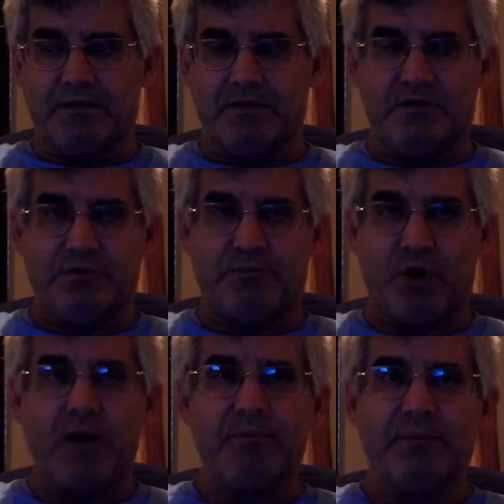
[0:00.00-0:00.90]
The
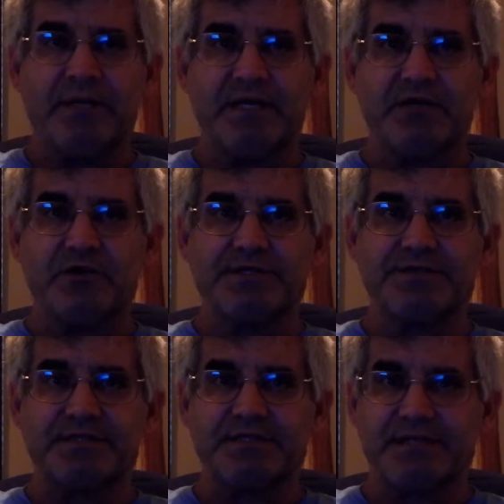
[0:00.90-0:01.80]
problem here
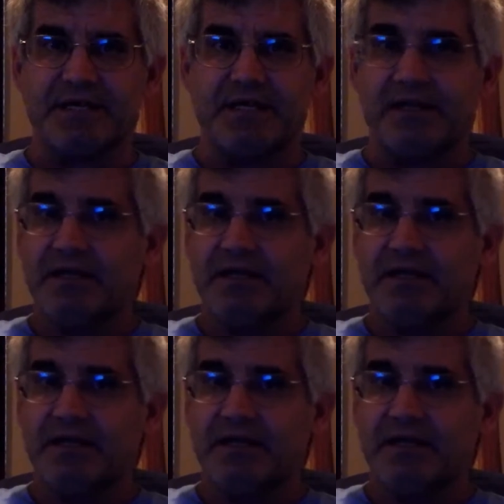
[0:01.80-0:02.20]
is that